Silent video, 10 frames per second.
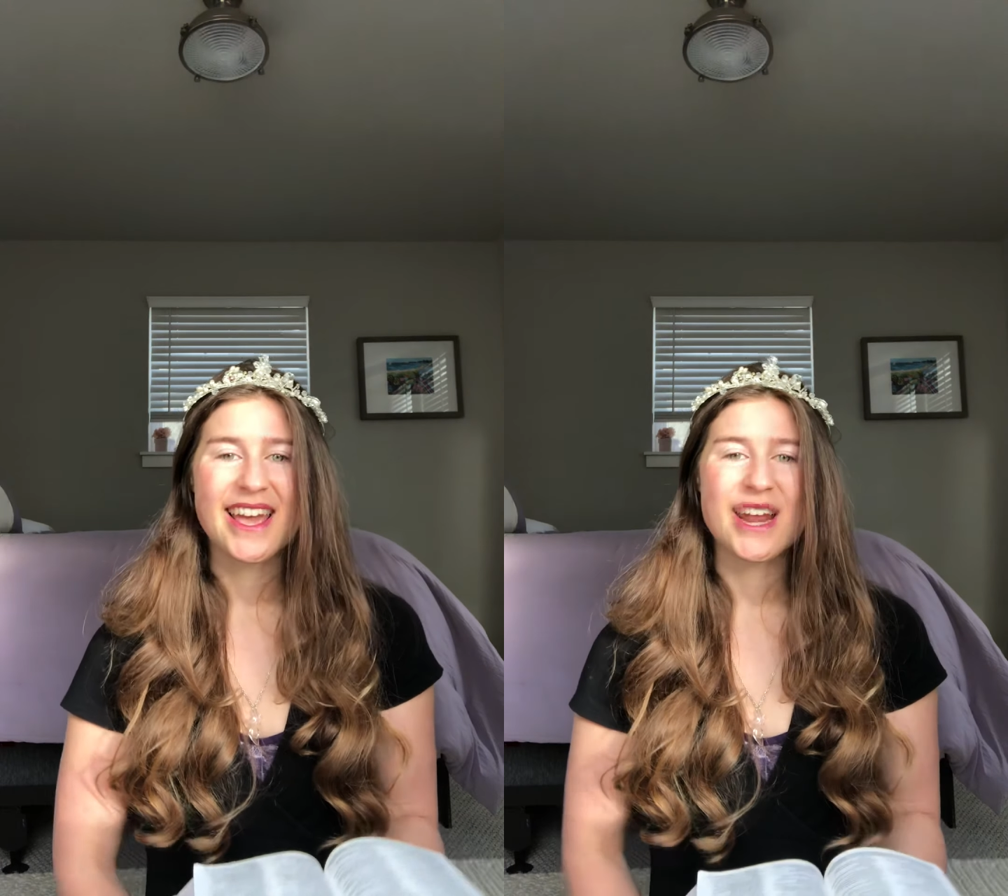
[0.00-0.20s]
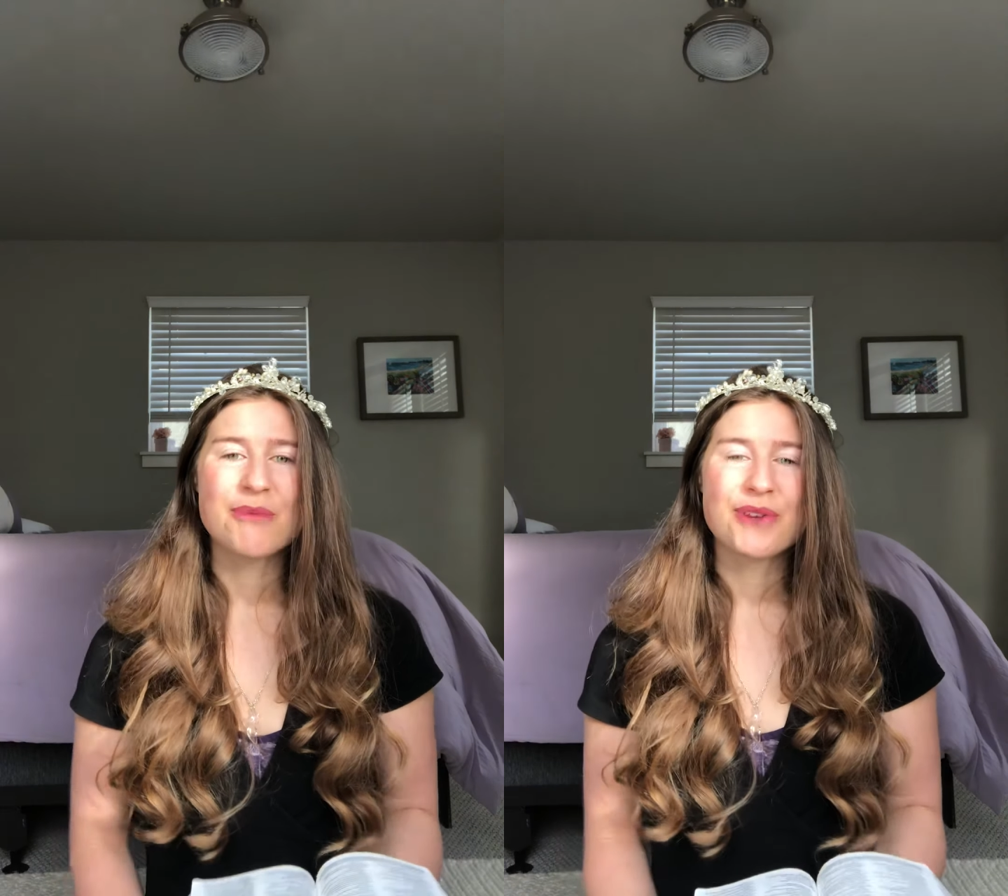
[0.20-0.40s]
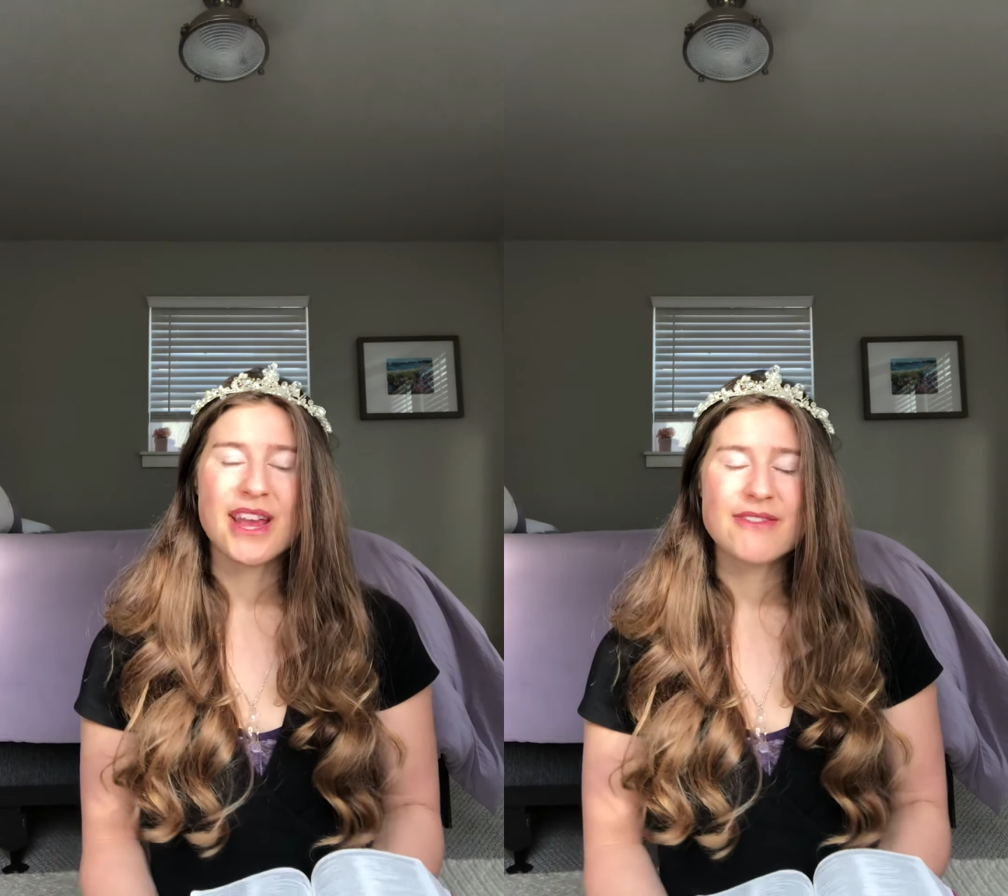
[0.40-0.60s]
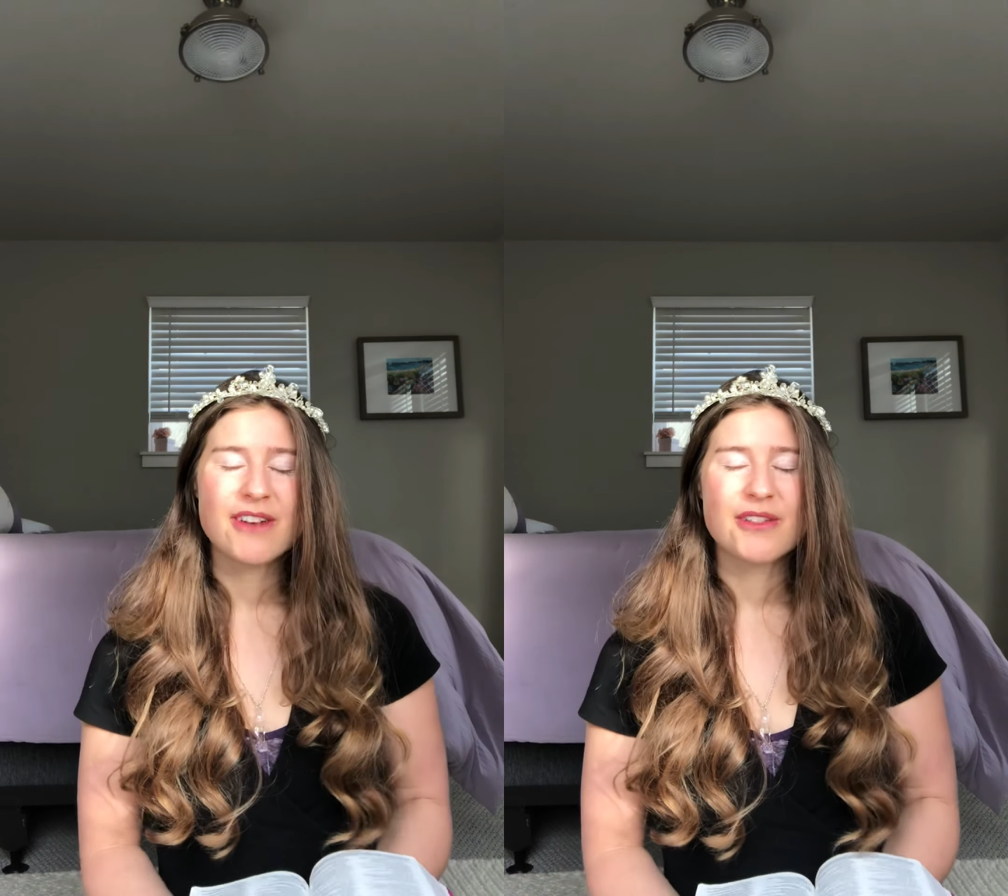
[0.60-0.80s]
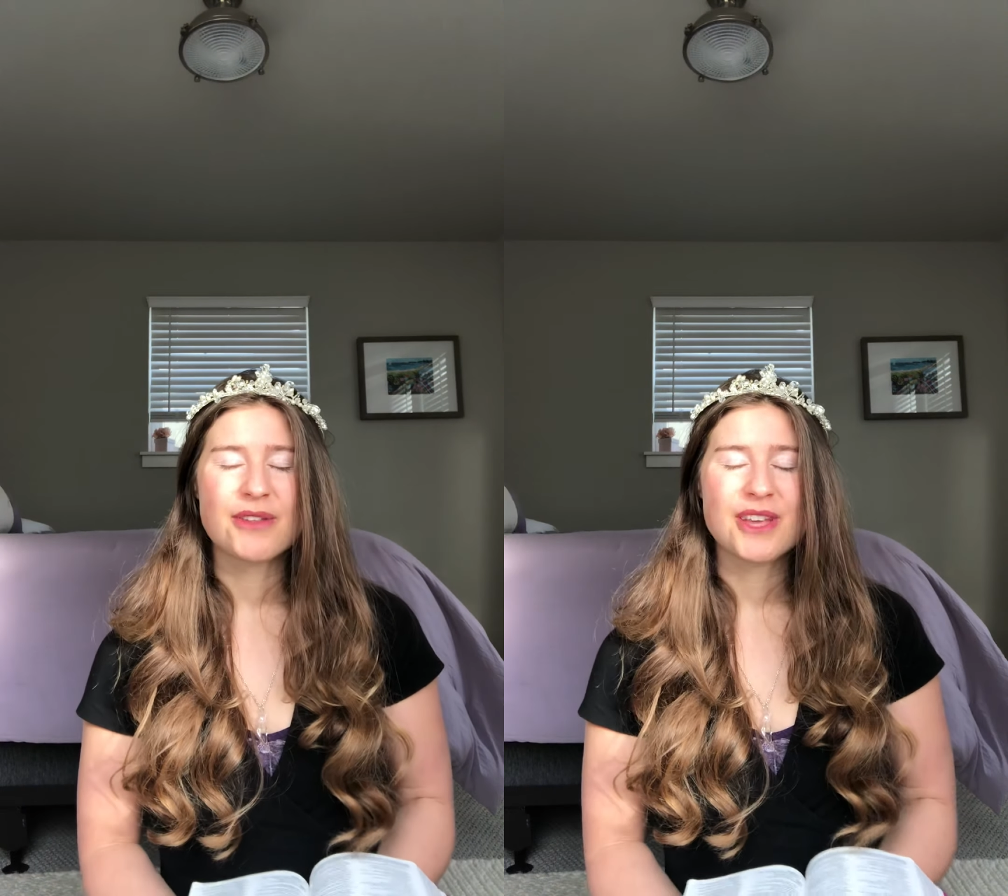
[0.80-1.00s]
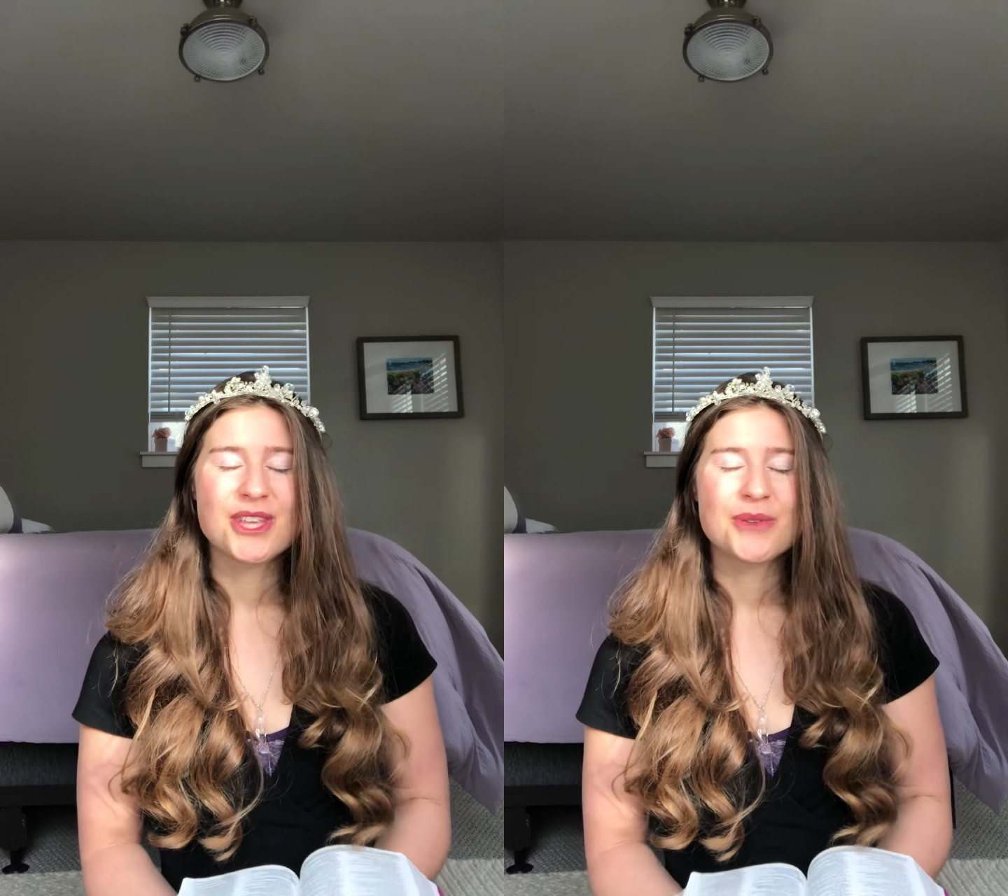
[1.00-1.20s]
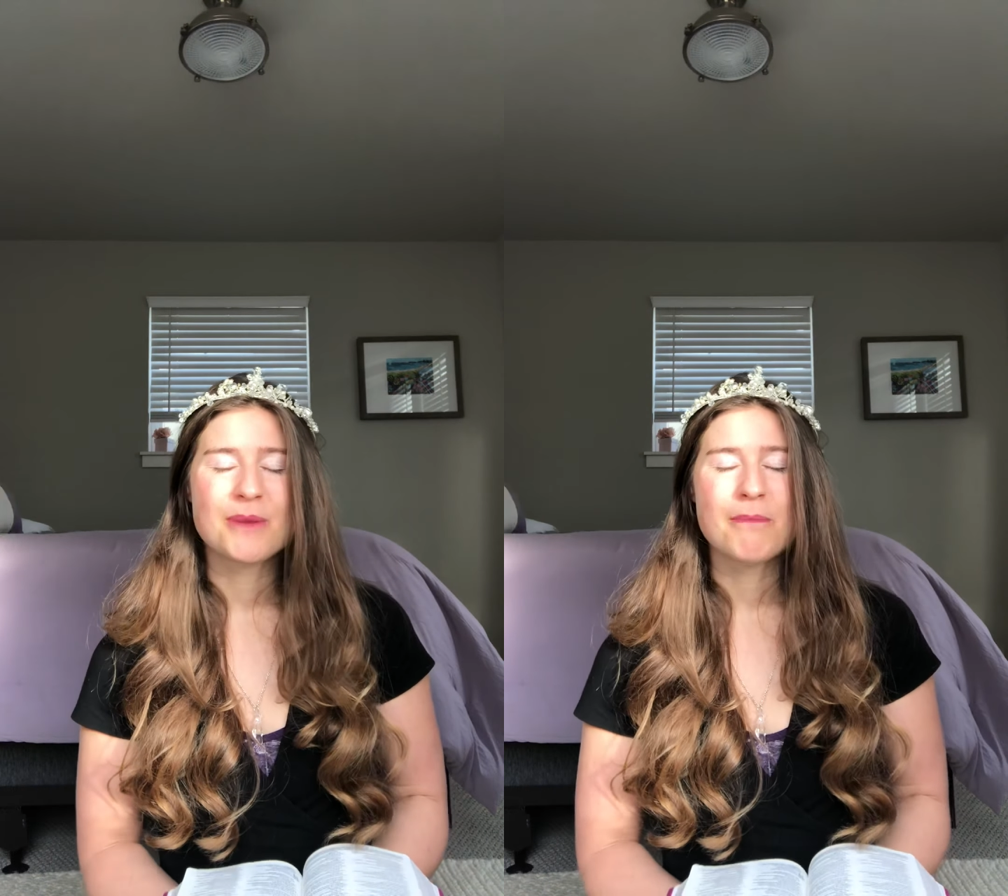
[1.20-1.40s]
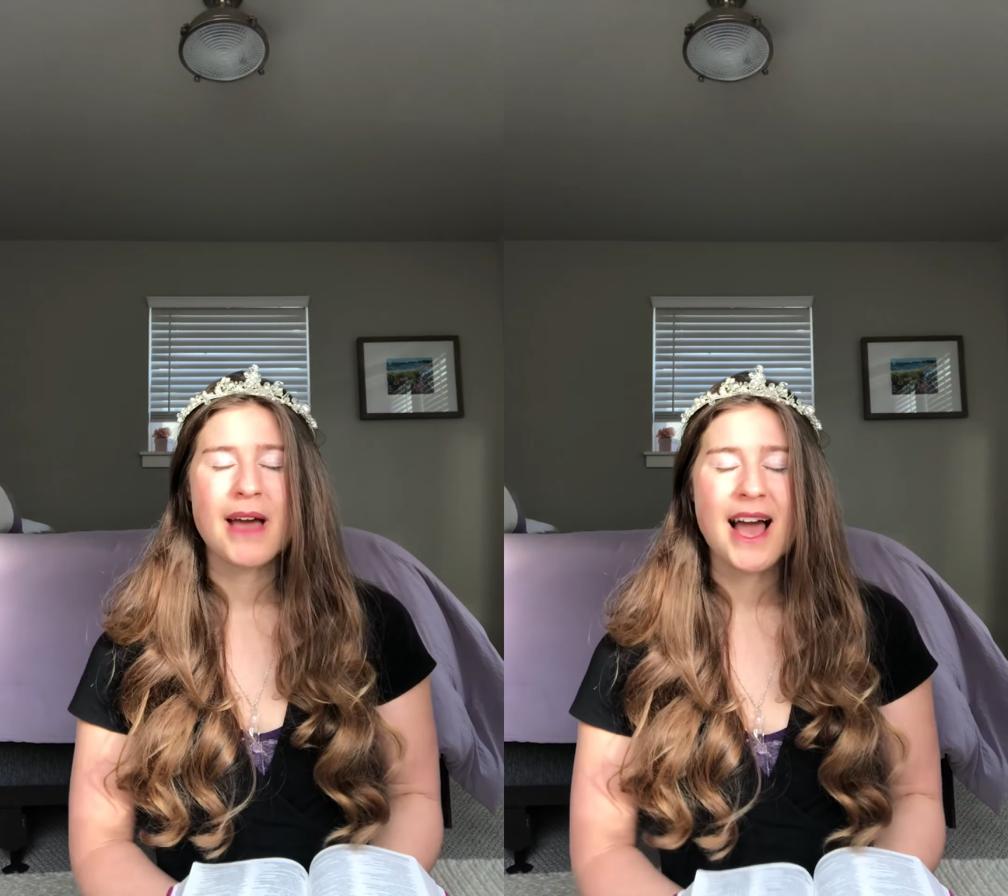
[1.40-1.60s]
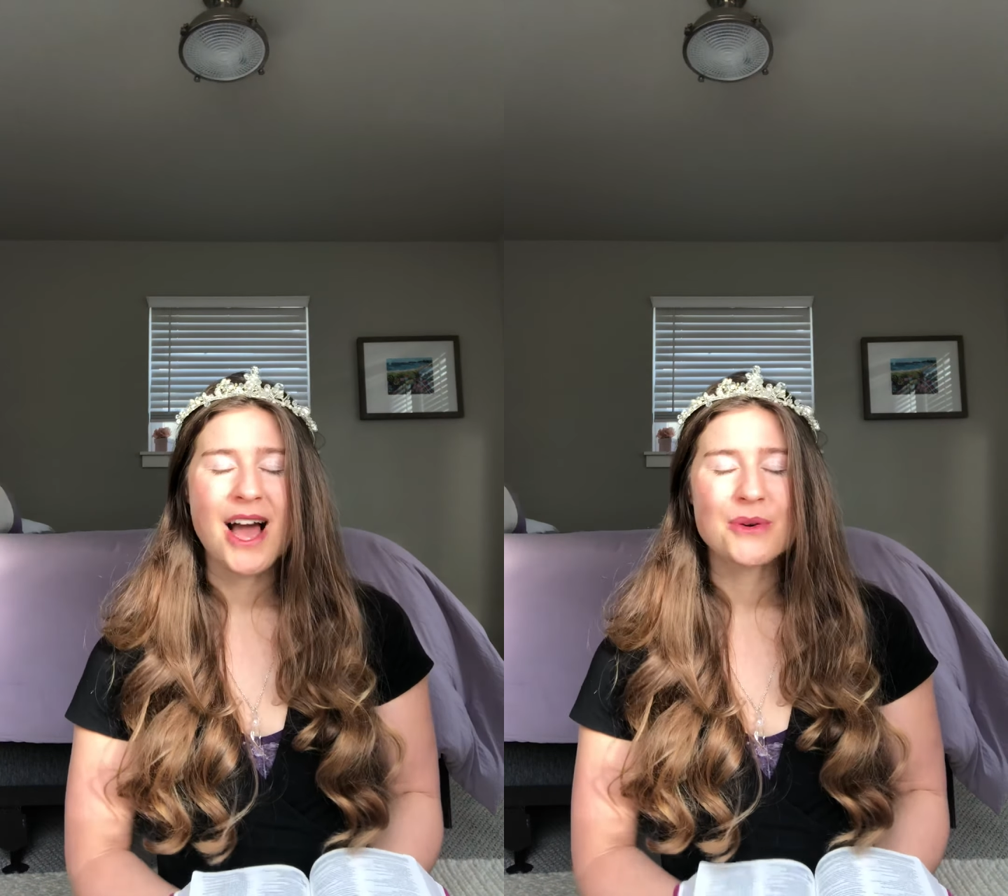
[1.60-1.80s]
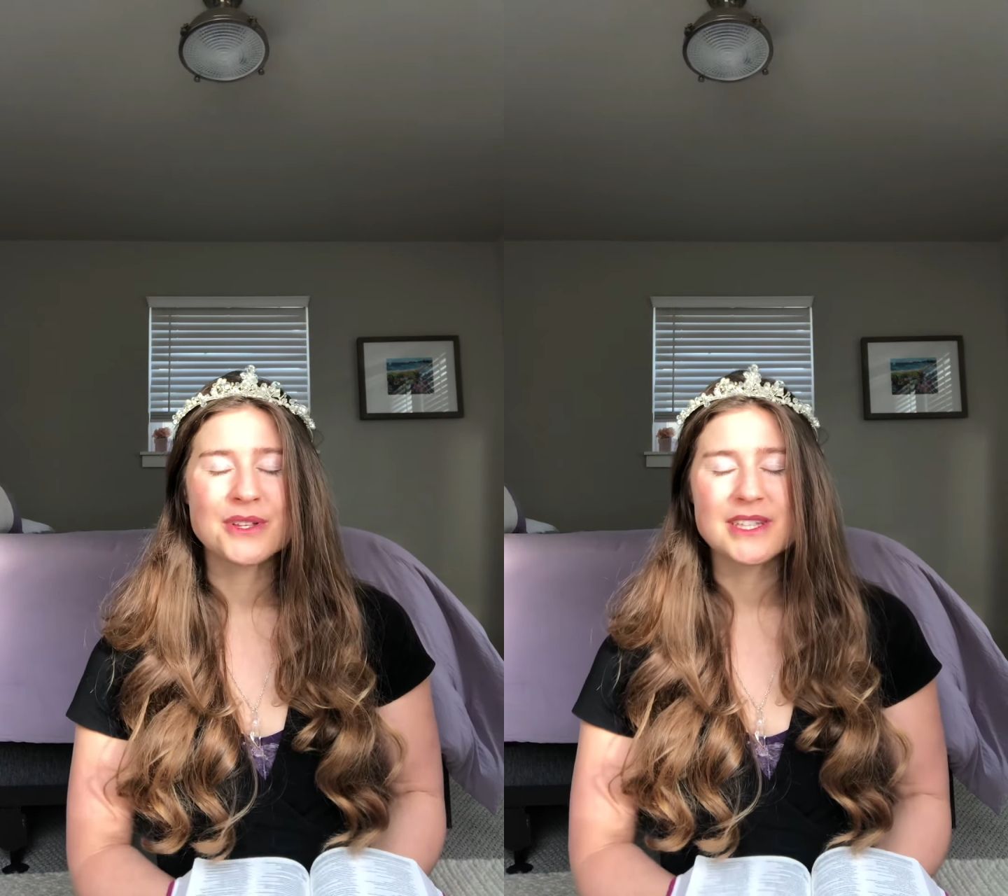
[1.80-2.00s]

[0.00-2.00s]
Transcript: And I pray, Father, that you'd empower